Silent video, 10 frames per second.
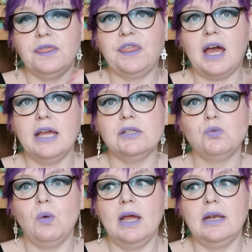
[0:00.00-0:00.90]
that is
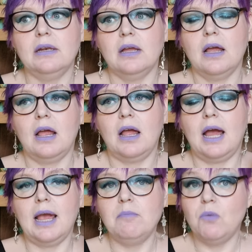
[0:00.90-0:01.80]
when
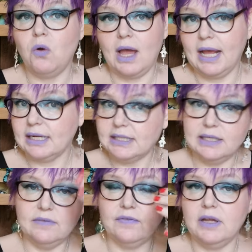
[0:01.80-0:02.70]
I'm more
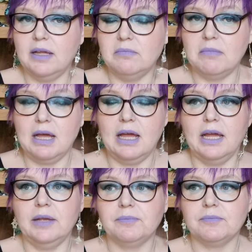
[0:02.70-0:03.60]
active in
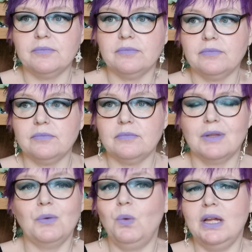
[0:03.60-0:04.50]
my
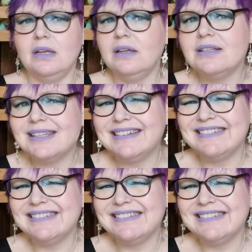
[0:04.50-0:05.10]
weirdness.